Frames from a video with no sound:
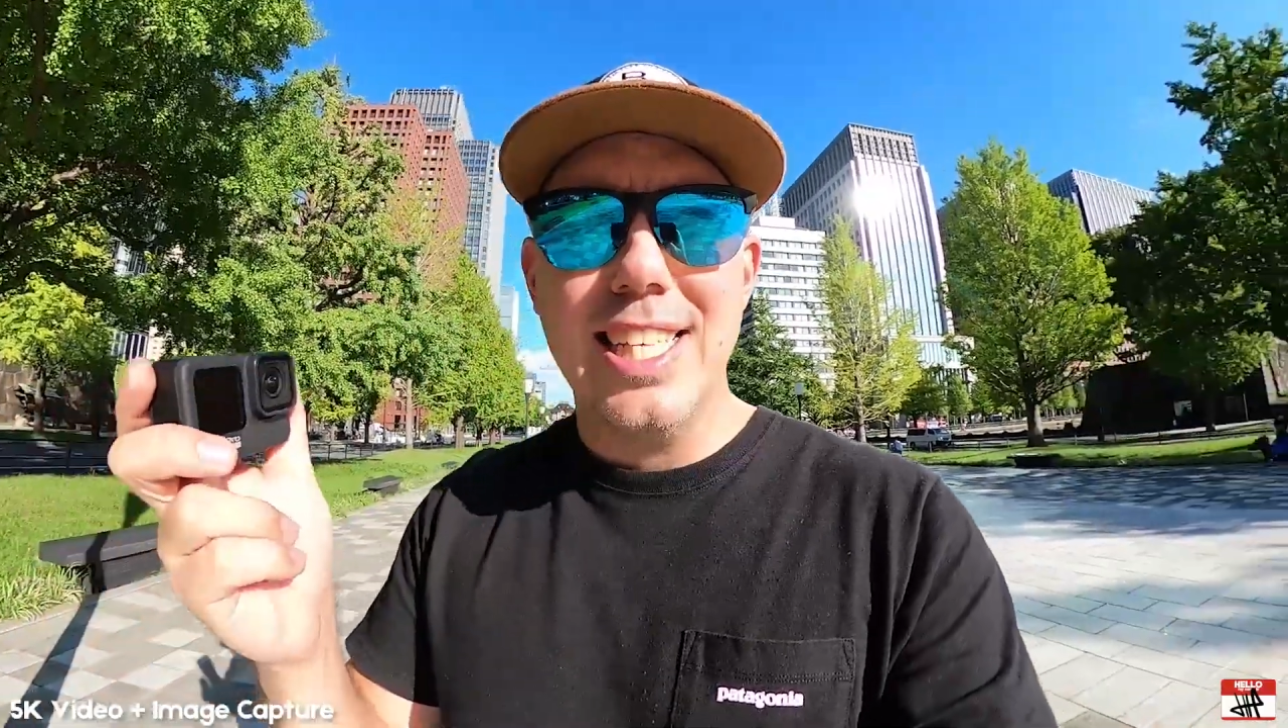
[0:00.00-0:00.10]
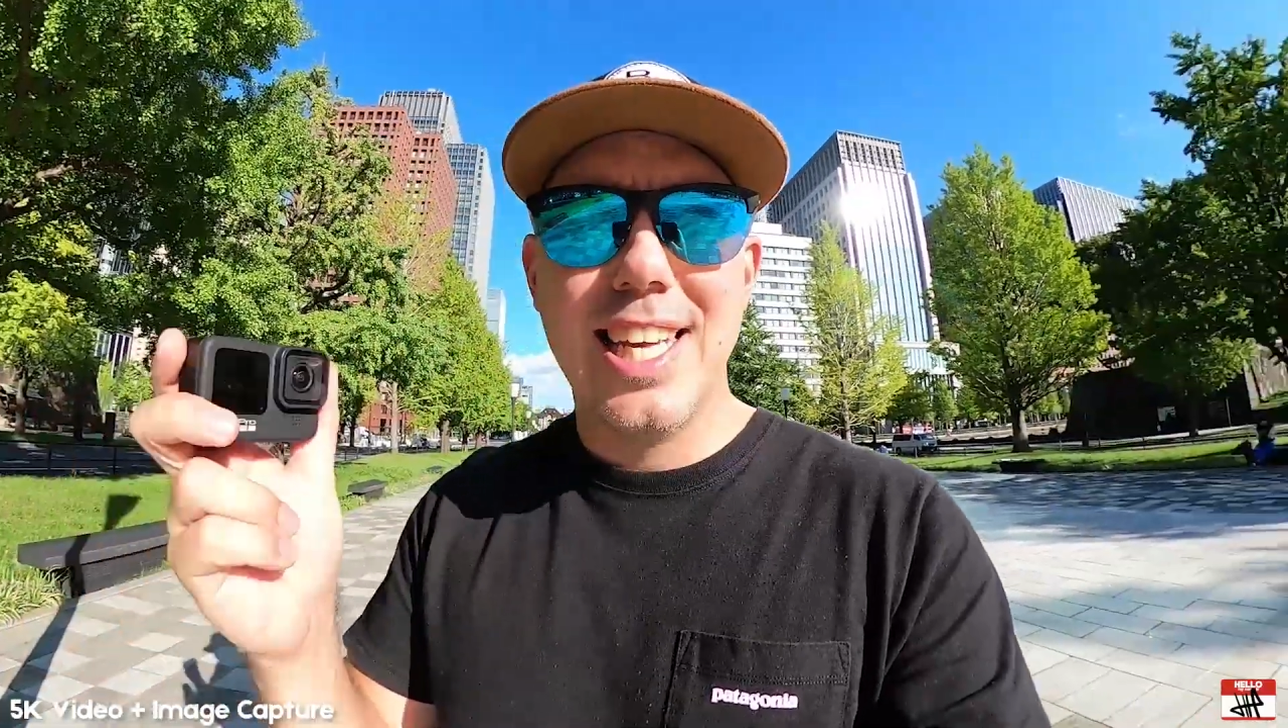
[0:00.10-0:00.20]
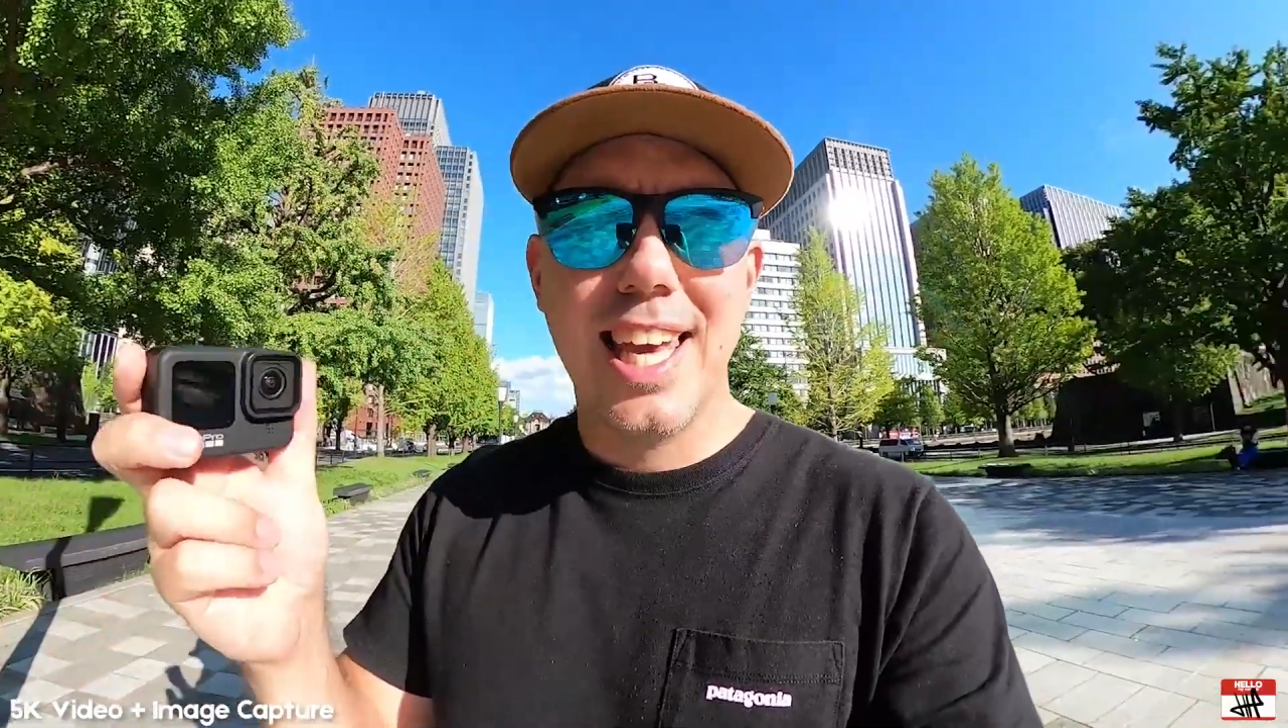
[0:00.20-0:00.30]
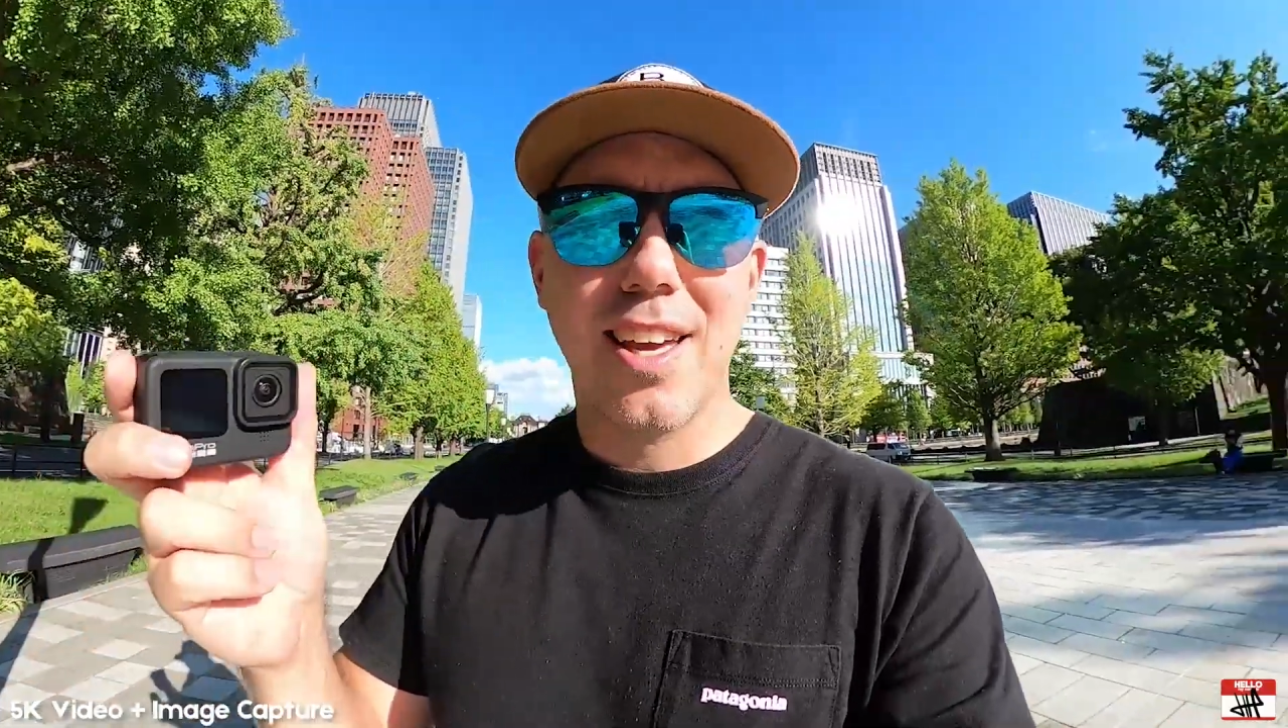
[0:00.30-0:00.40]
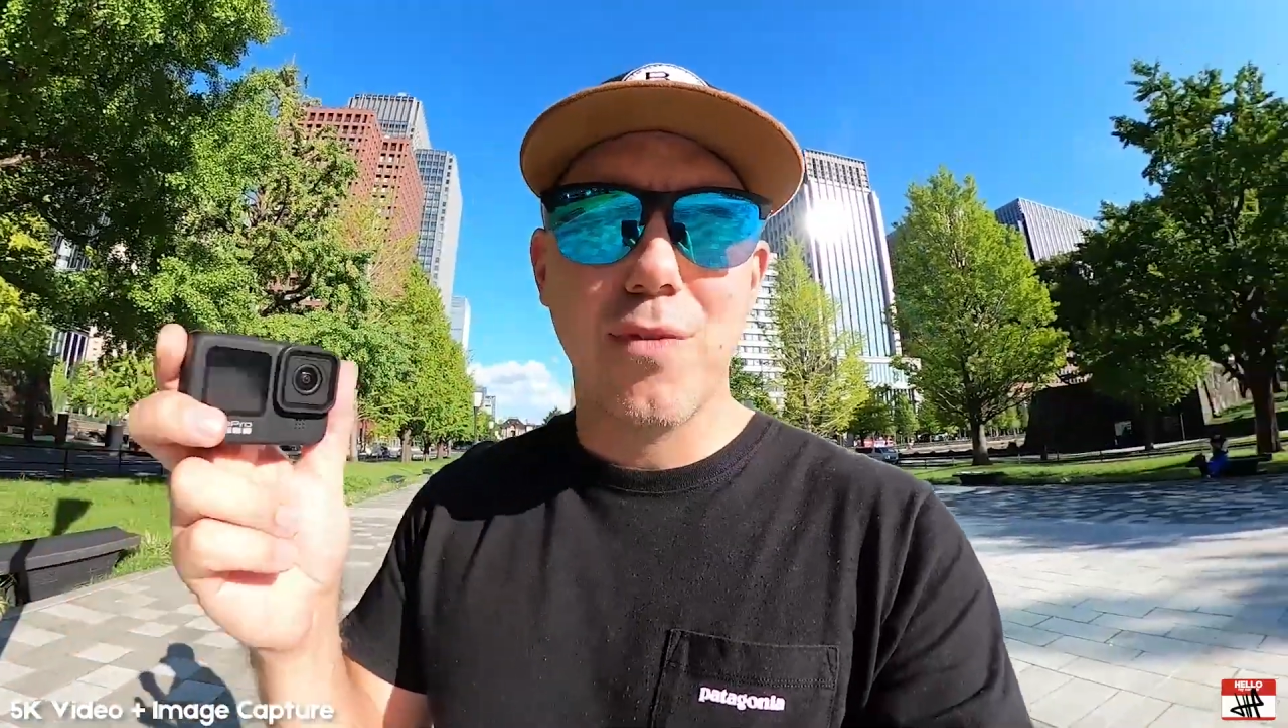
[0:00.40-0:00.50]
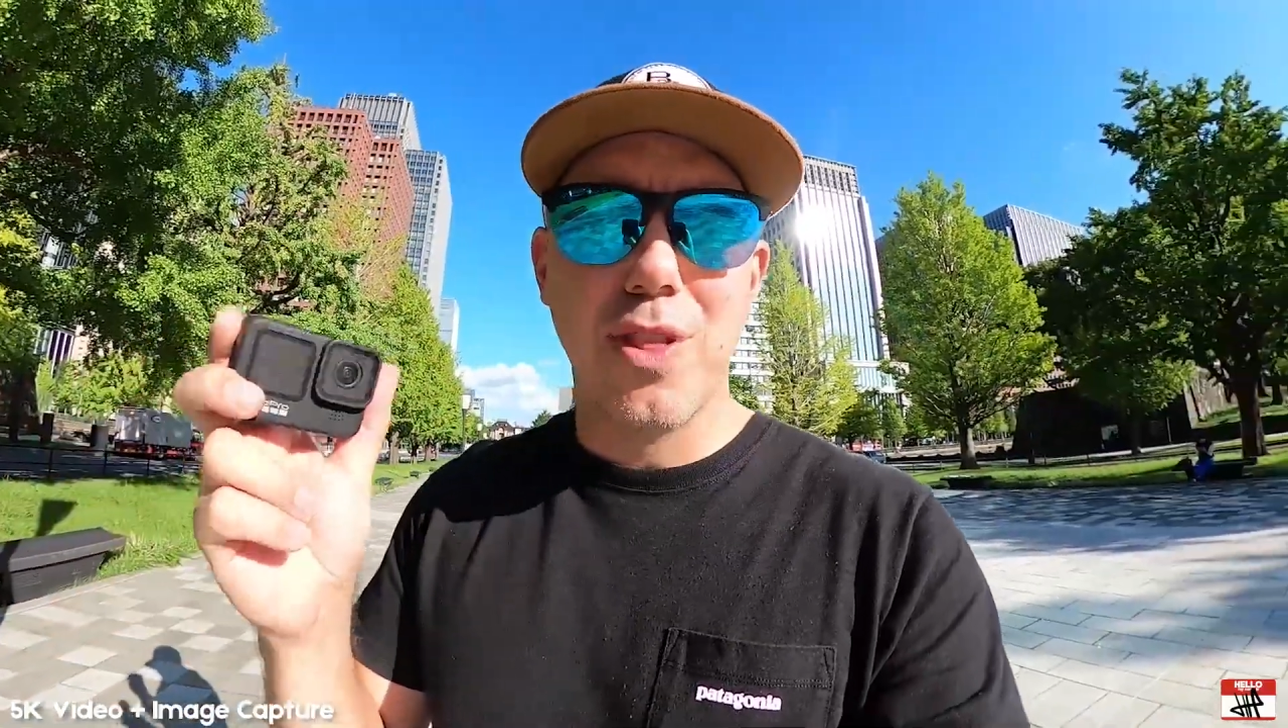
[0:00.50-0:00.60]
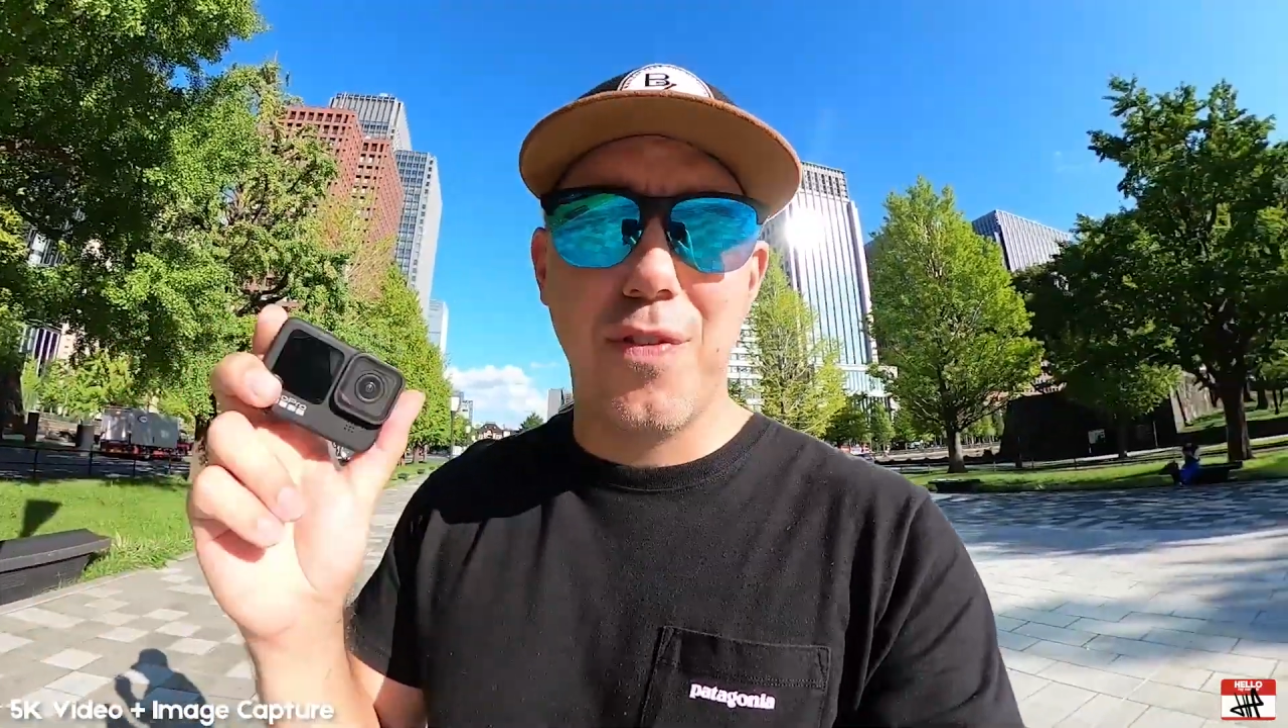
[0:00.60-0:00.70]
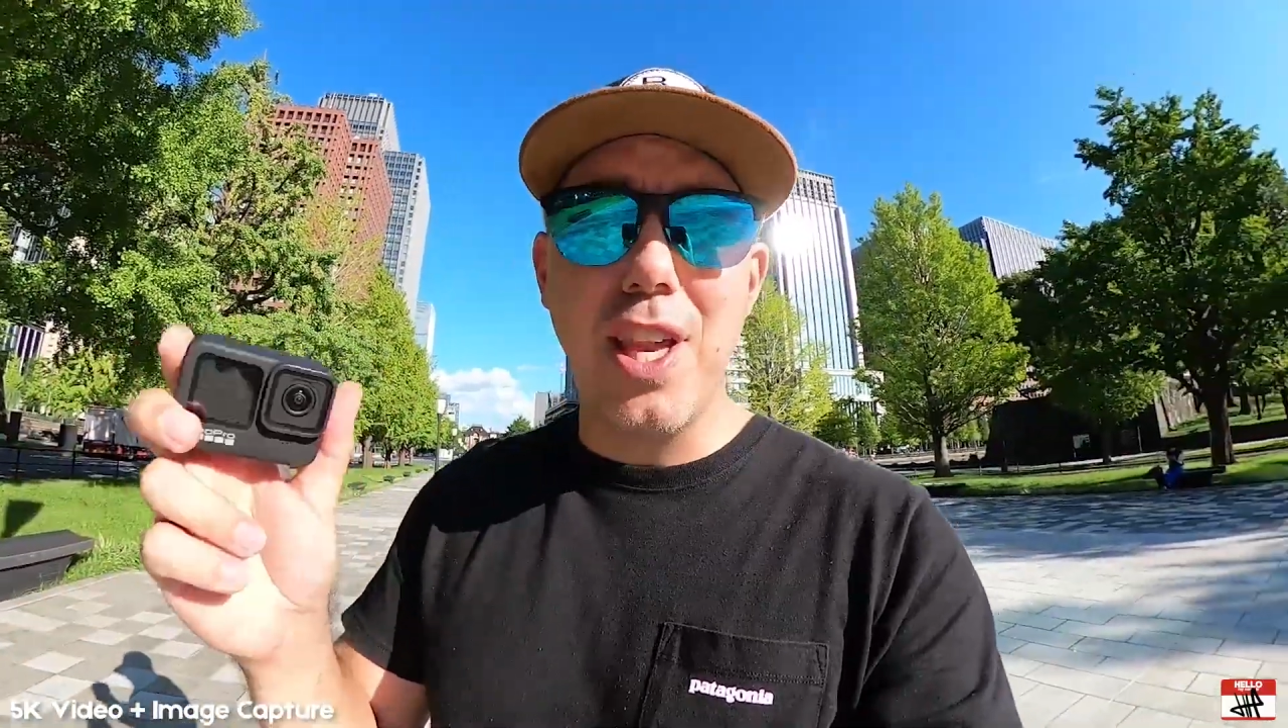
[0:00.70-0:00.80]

take the